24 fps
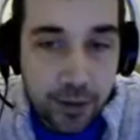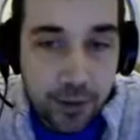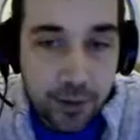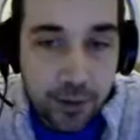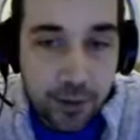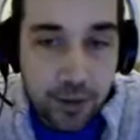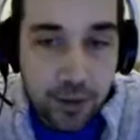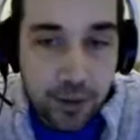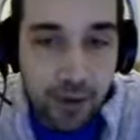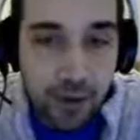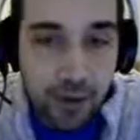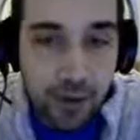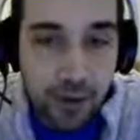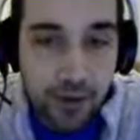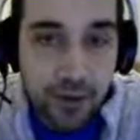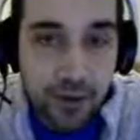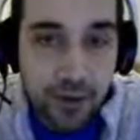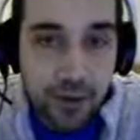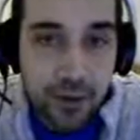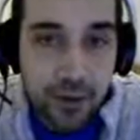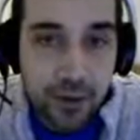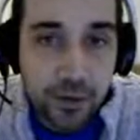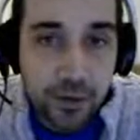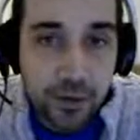gravel,
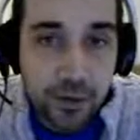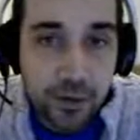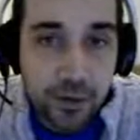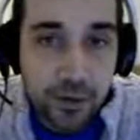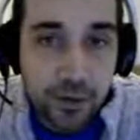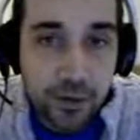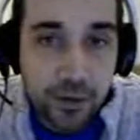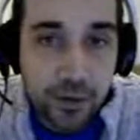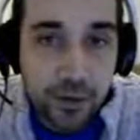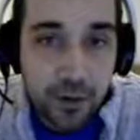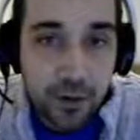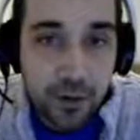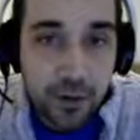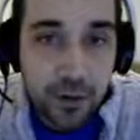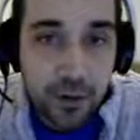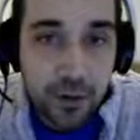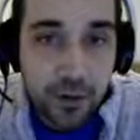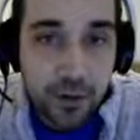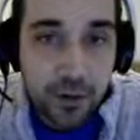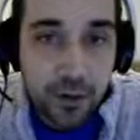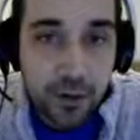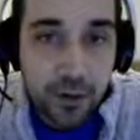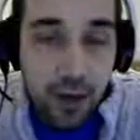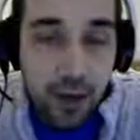
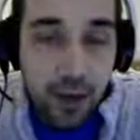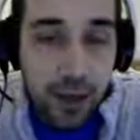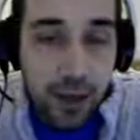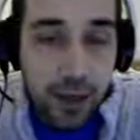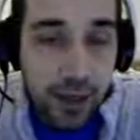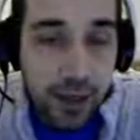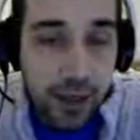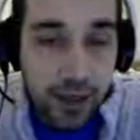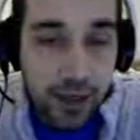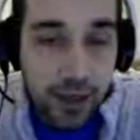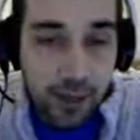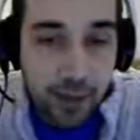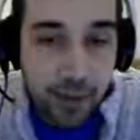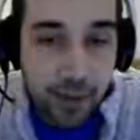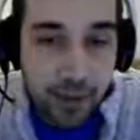I can now make